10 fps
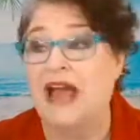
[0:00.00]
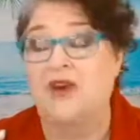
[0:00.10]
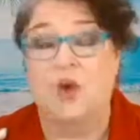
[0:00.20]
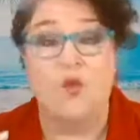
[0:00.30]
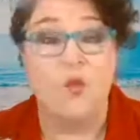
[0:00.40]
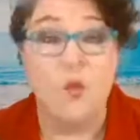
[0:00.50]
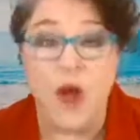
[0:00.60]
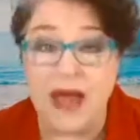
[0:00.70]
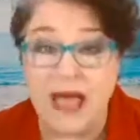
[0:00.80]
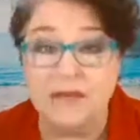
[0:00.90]
I don't know
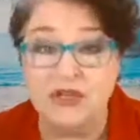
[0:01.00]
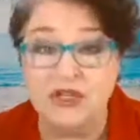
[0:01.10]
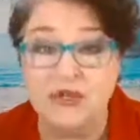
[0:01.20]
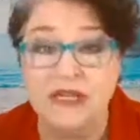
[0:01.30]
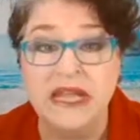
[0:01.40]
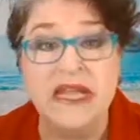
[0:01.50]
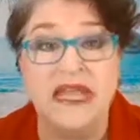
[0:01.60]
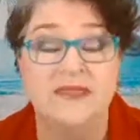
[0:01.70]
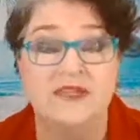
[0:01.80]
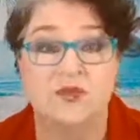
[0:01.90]
what happened to it
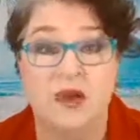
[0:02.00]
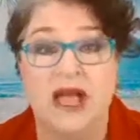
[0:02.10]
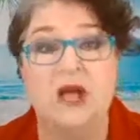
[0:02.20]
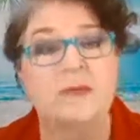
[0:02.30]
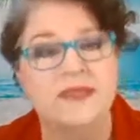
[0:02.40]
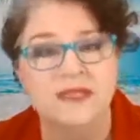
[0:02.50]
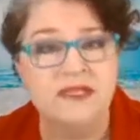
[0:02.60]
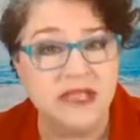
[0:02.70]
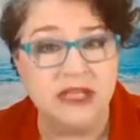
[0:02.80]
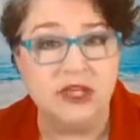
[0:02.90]
in this wreck, but this
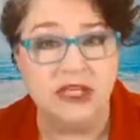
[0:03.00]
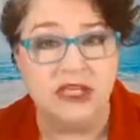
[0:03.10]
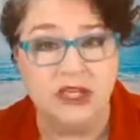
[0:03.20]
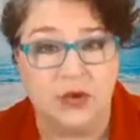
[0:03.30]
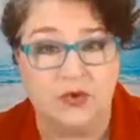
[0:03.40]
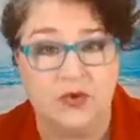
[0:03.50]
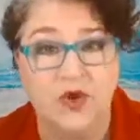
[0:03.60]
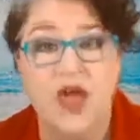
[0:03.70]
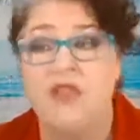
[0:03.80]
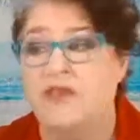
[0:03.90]
is clearly a total.
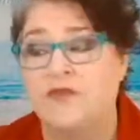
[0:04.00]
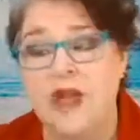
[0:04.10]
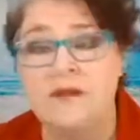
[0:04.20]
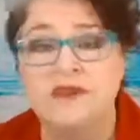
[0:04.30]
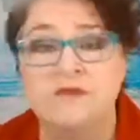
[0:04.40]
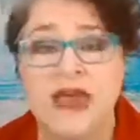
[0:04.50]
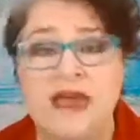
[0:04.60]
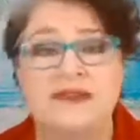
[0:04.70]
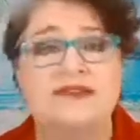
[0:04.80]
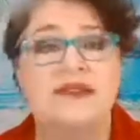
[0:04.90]
The frame is
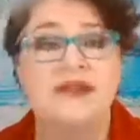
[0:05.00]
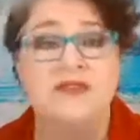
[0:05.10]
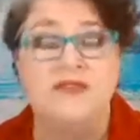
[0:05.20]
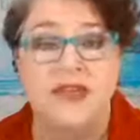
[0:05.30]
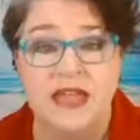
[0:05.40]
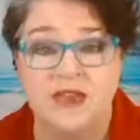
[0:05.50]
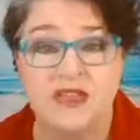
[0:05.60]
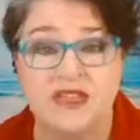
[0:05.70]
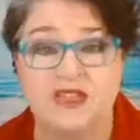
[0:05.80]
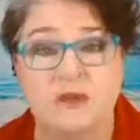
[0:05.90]
bent. The
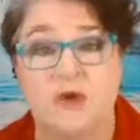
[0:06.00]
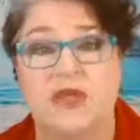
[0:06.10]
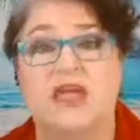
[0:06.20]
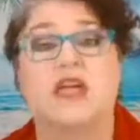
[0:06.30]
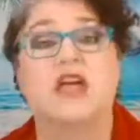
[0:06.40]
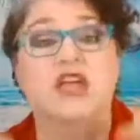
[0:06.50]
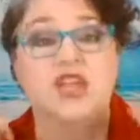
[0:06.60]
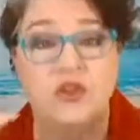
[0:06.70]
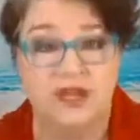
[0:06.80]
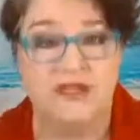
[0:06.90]
engine is smoking.
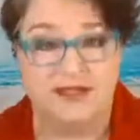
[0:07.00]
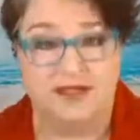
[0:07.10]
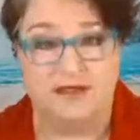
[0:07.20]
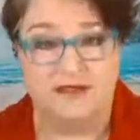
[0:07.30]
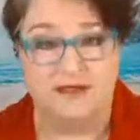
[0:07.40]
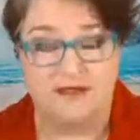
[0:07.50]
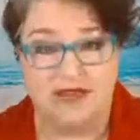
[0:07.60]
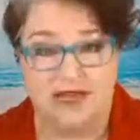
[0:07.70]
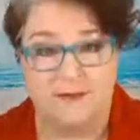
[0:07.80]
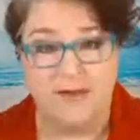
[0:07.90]
You need to settle this
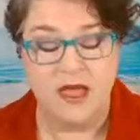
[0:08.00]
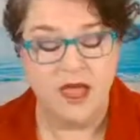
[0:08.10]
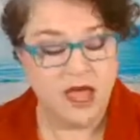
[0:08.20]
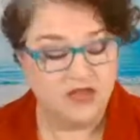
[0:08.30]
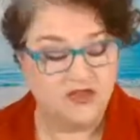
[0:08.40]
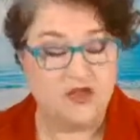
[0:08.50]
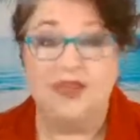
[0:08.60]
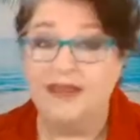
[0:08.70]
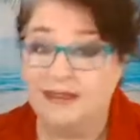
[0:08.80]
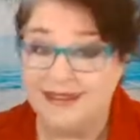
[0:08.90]
claim. So
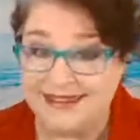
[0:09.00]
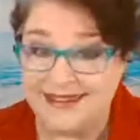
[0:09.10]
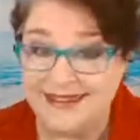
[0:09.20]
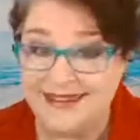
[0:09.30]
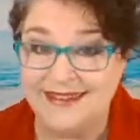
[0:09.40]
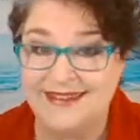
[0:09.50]
they did.